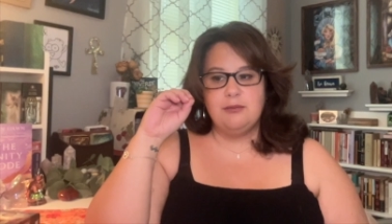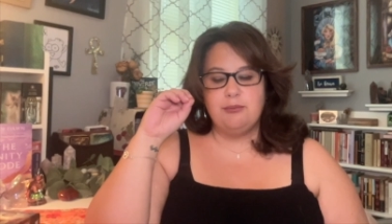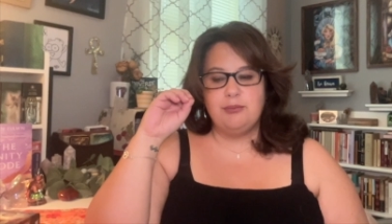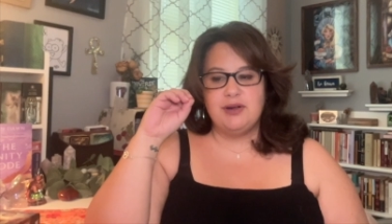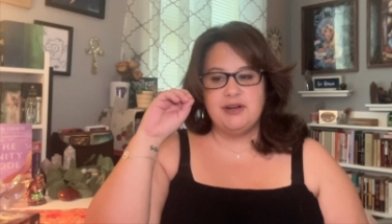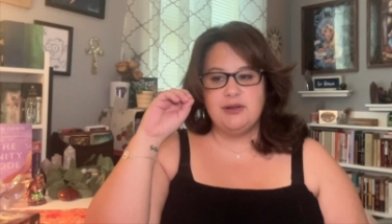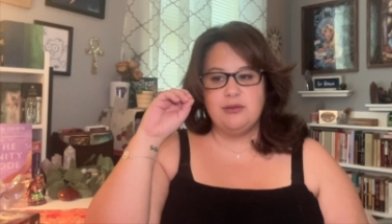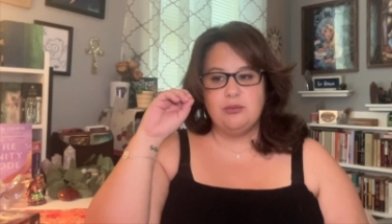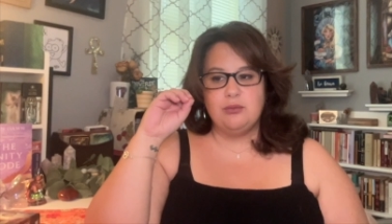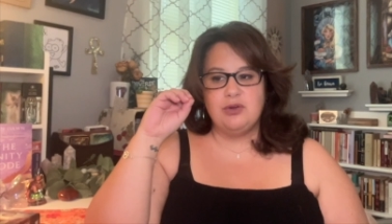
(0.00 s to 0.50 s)

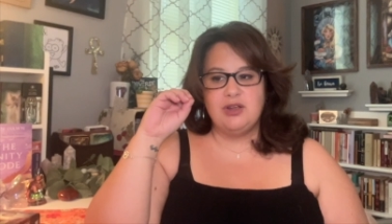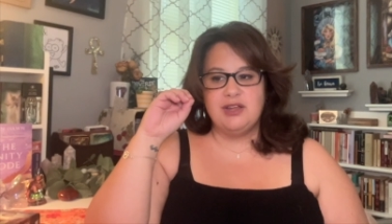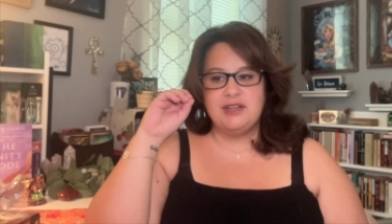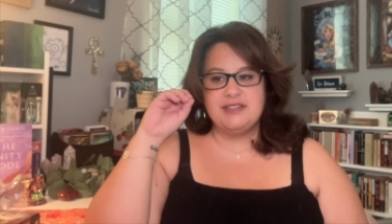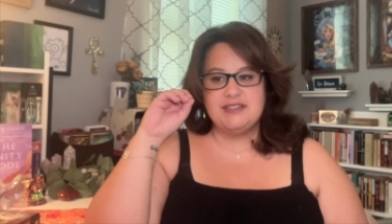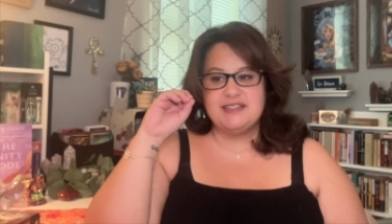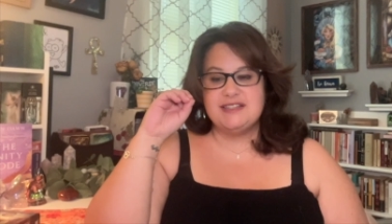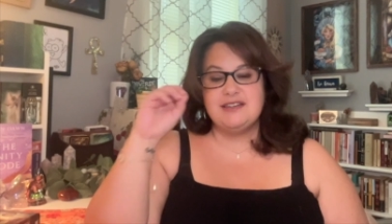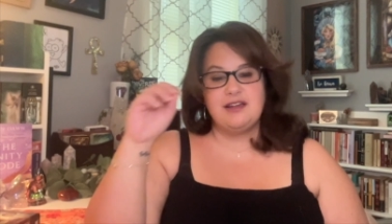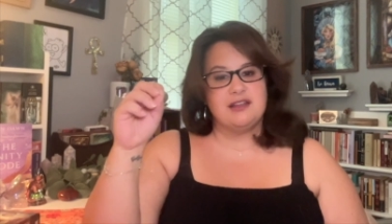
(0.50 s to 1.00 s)
but
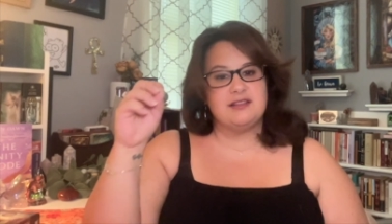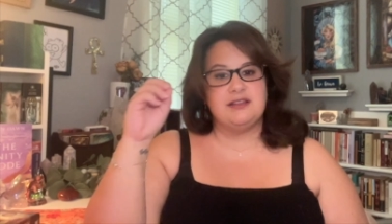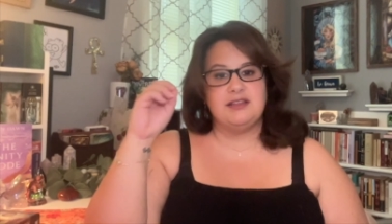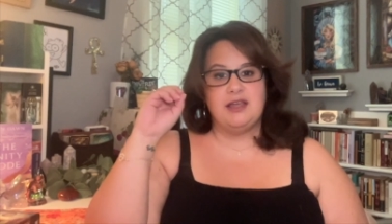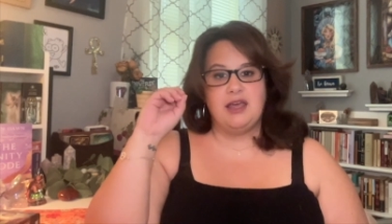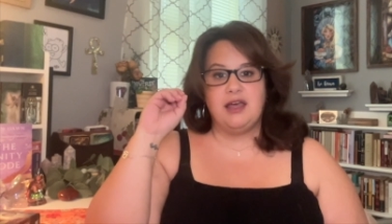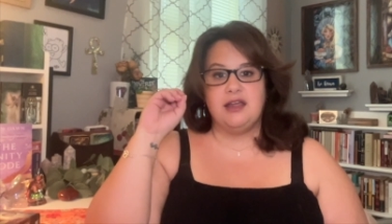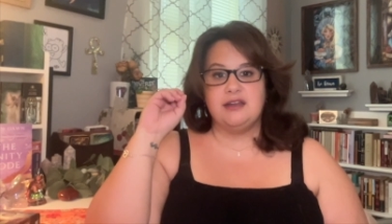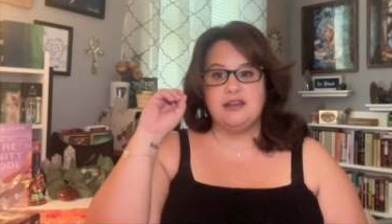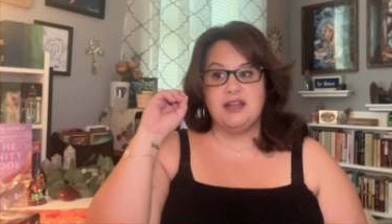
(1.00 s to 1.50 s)
it's not the
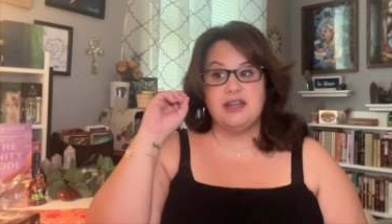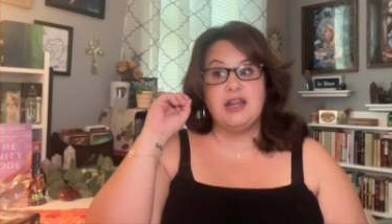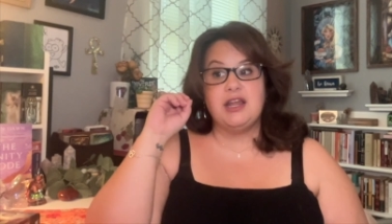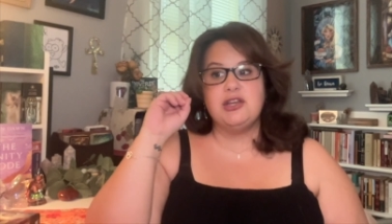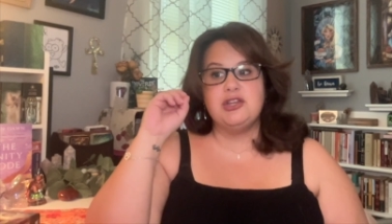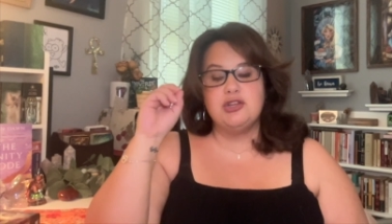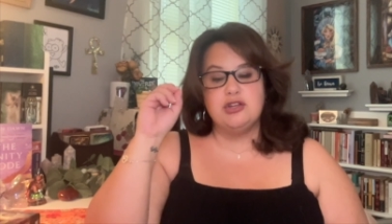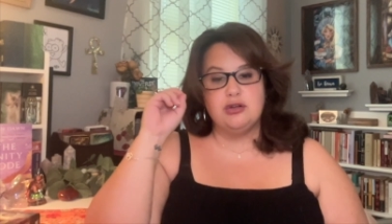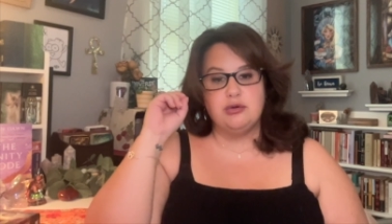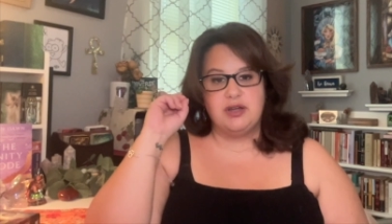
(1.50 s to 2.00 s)
end, and I
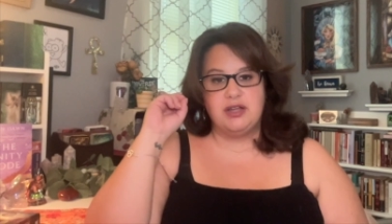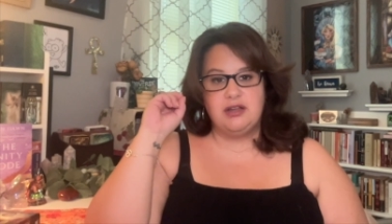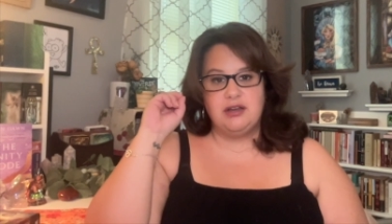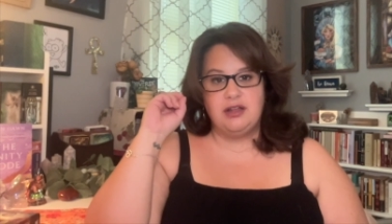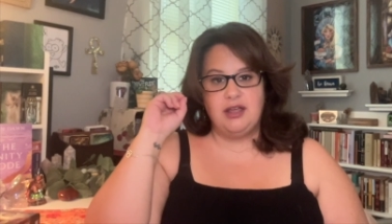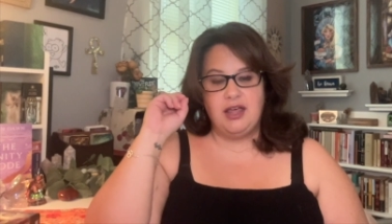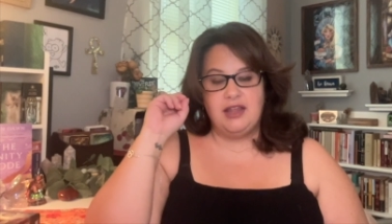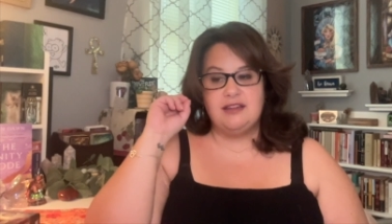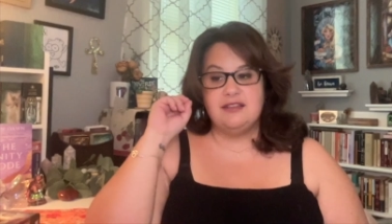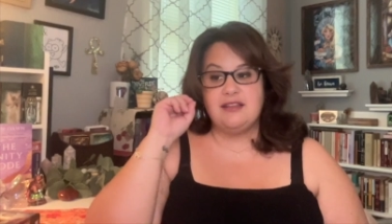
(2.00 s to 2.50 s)
knew it,
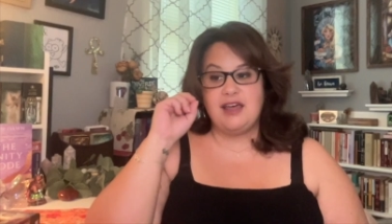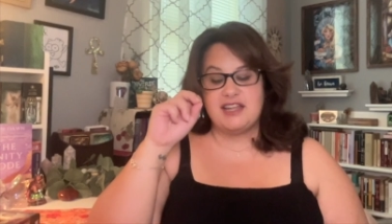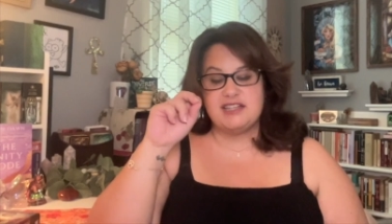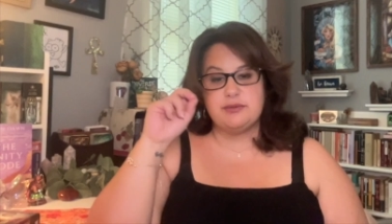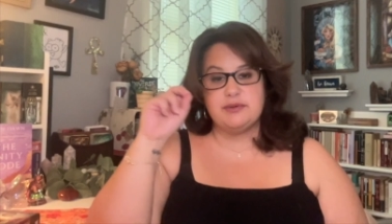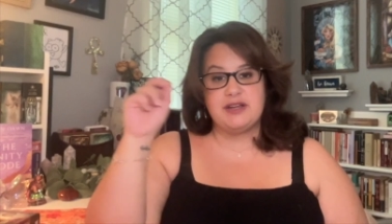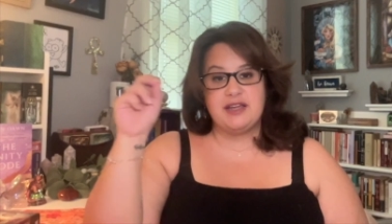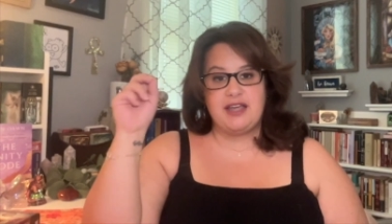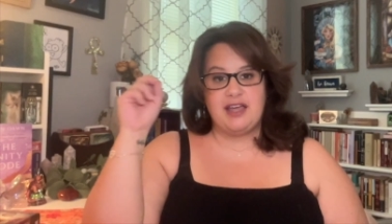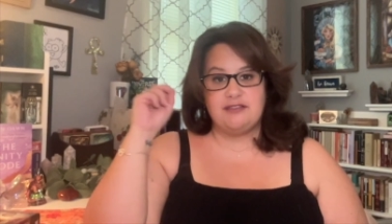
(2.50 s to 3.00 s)
and that's
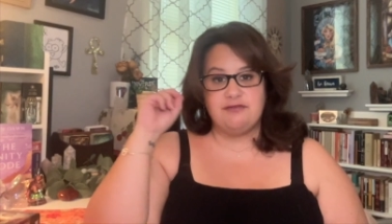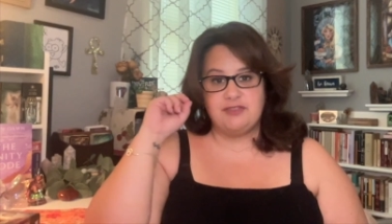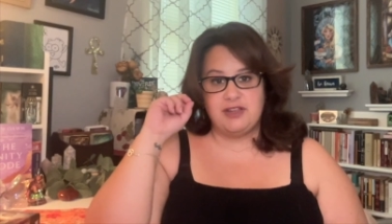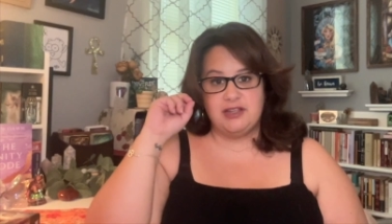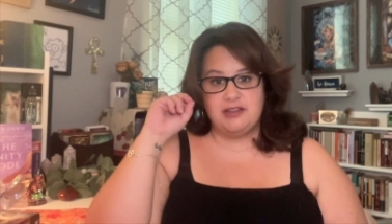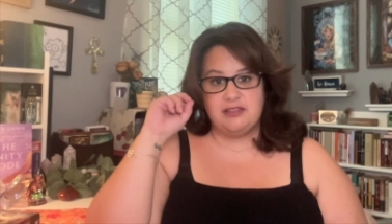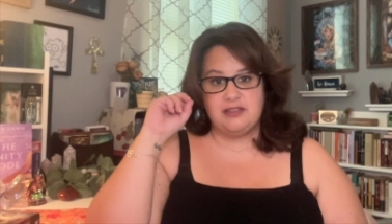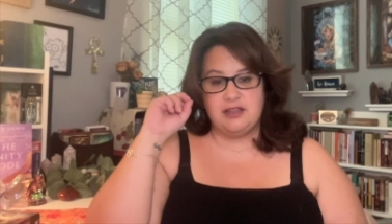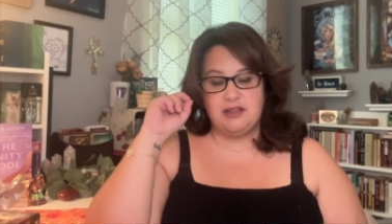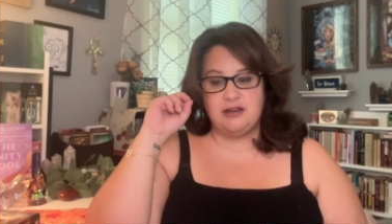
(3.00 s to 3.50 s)
what I had
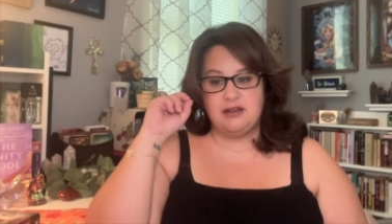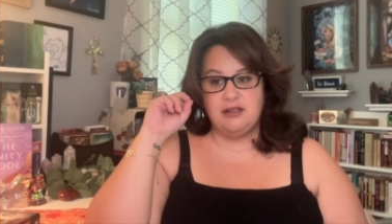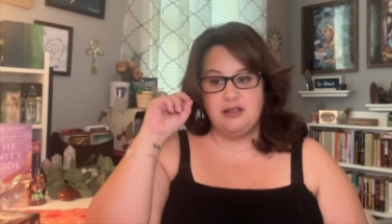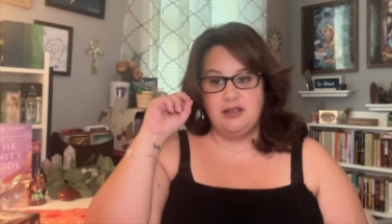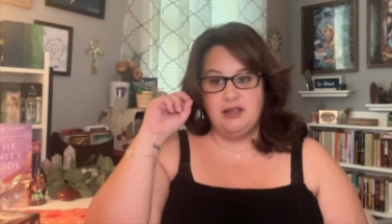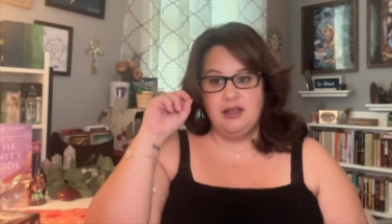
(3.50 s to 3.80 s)
faith in.